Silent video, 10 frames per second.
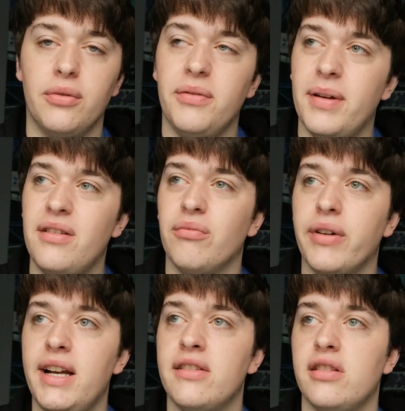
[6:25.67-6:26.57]
You know, we've been
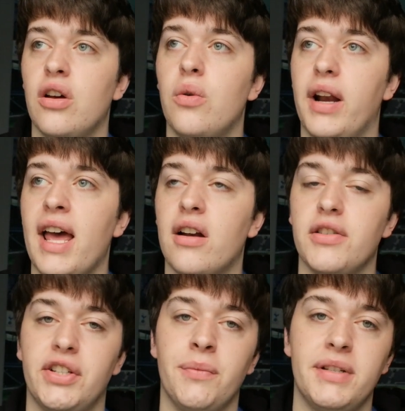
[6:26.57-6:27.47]
really slow and
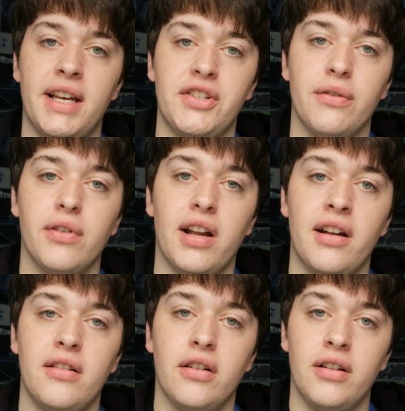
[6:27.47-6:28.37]
lackluster in possession for a
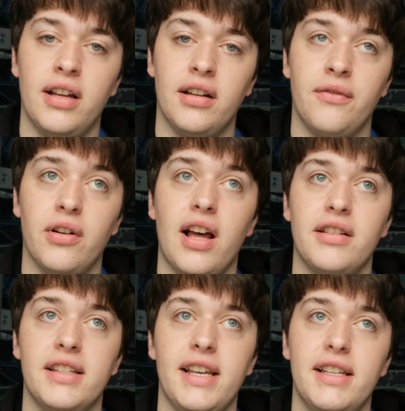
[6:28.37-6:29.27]
lot uh, for a
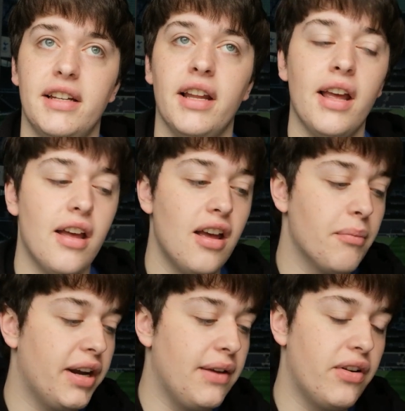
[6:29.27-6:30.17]
lot this season.
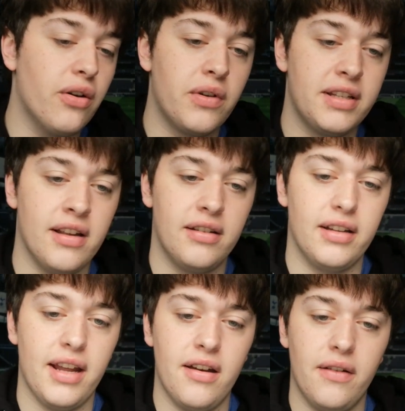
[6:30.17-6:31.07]
But I even notice
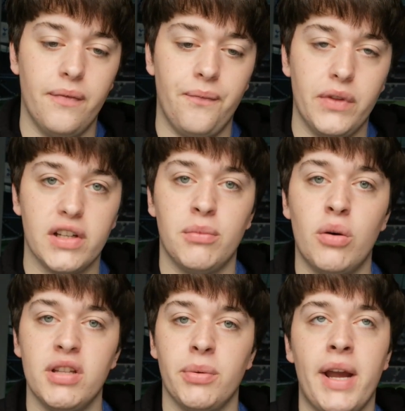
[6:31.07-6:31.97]
it in those
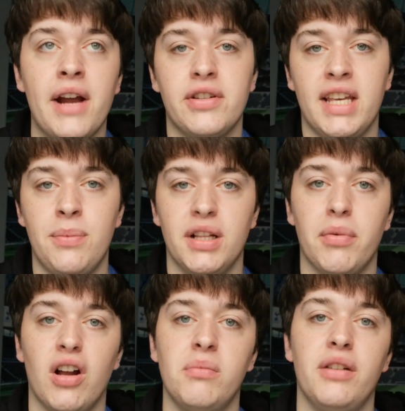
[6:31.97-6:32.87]
moments where you are just keeping the
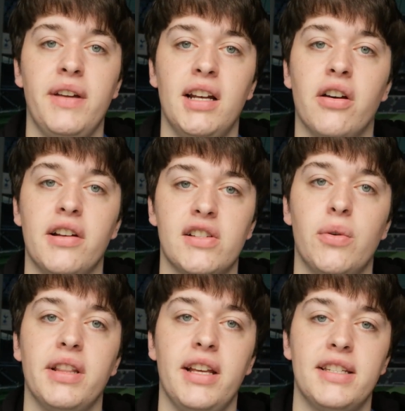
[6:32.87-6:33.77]
ball in midfield, kind of
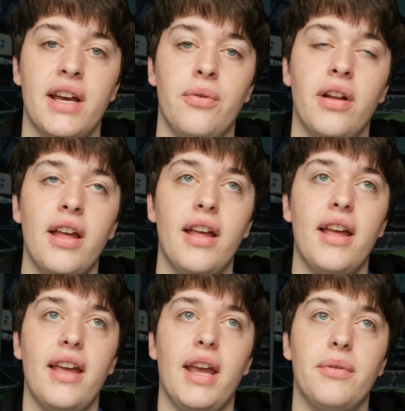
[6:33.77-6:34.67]
slowing things down.
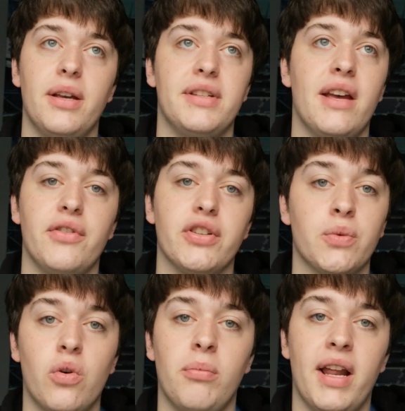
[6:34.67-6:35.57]
It, w- it was never
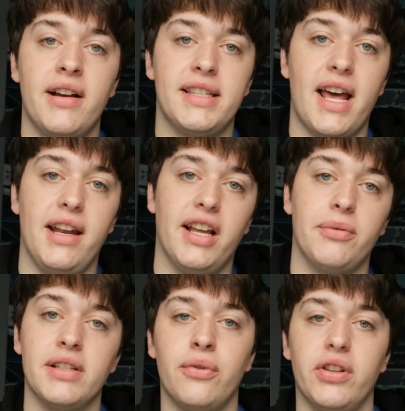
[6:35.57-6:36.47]
just one player standing
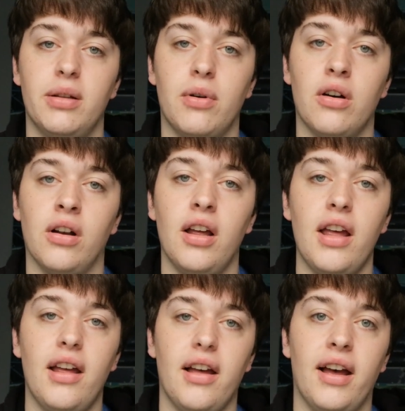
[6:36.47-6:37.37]
there with his foot in the ball,
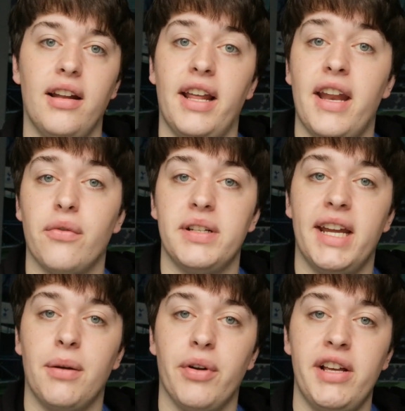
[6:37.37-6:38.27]
uh, letting everyone
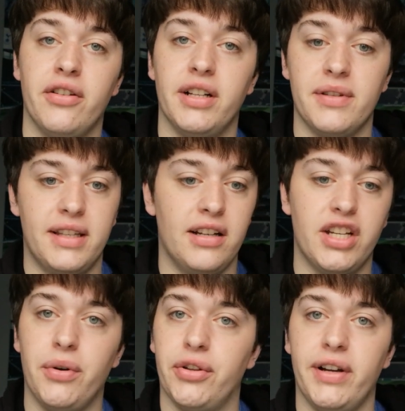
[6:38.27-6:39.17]
take a breather. There was still
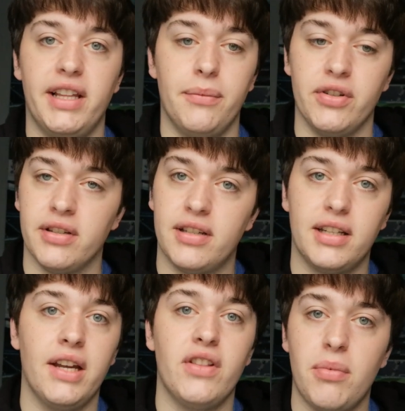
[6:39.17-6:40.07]
two or three of them
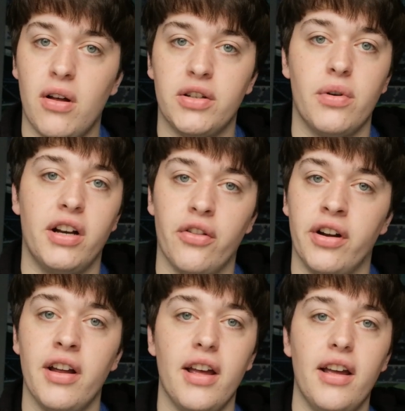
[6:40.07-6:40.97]
just giving the ball to one
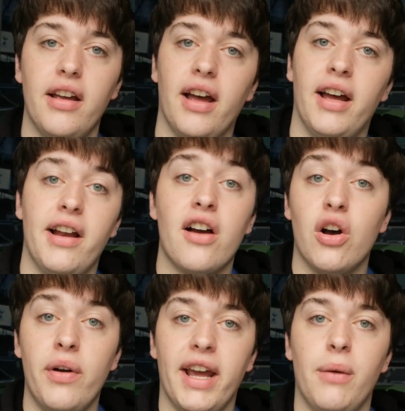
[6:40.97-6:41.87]
another, uh, not
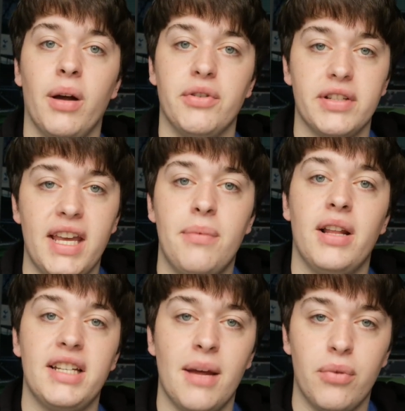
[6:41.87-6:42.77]
going anywhere, but just keeping
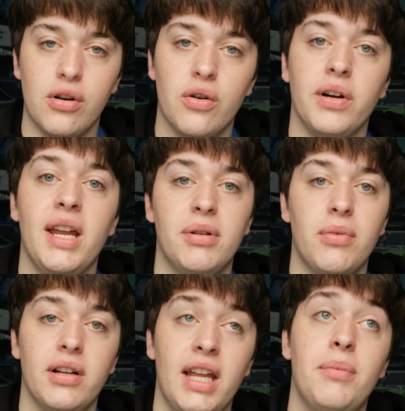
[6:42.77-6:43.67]
that tempo going, keep the
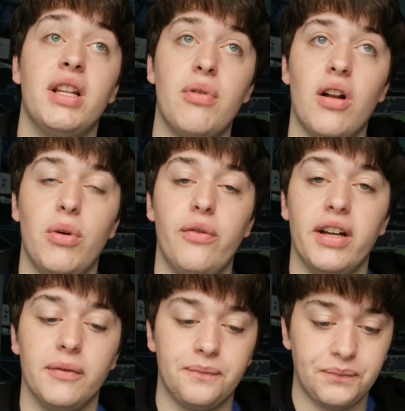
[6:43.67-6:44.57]
bo- keeping the ball
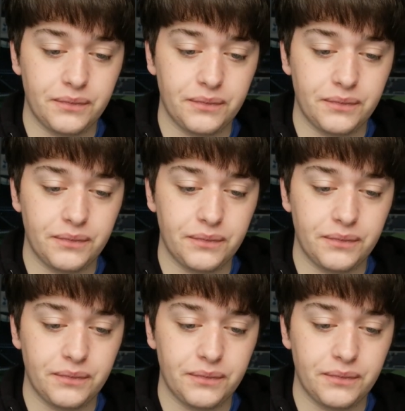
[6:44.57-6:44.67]
moving.